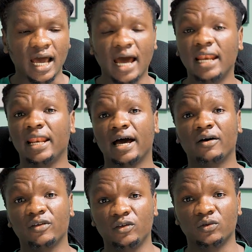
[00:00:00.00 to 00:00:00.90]

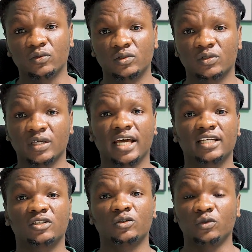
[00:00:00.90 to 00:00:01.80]
allow you to get
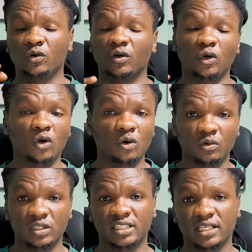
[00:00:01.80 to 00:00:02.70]
to your
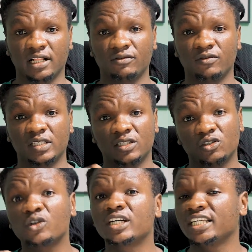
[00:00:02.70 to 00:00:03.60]
normal self which is
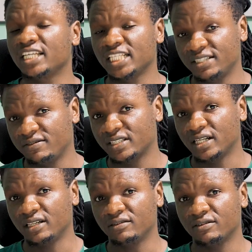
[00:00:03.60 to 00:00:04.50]
your creative self